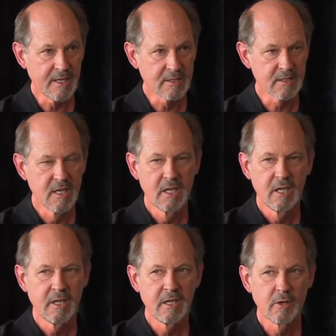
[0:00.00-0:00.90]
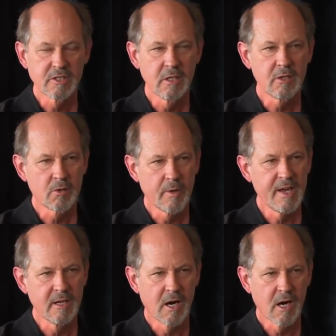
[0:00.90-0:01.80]
And it's, you know, it's under the
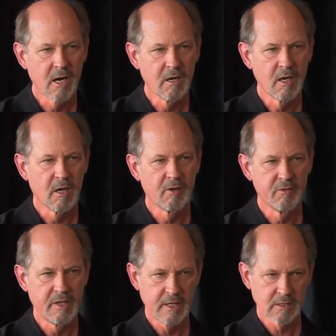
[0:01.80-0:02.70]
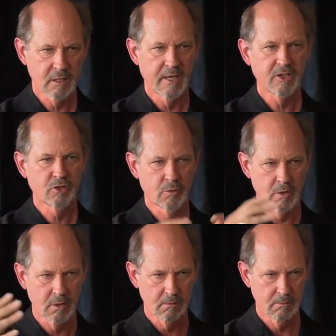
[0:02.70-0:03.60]
radar of the
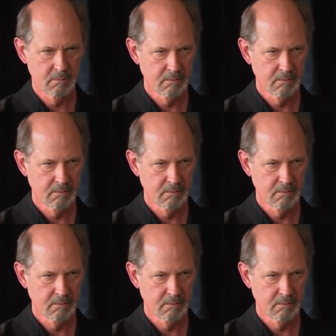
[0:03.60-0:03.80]
intellectual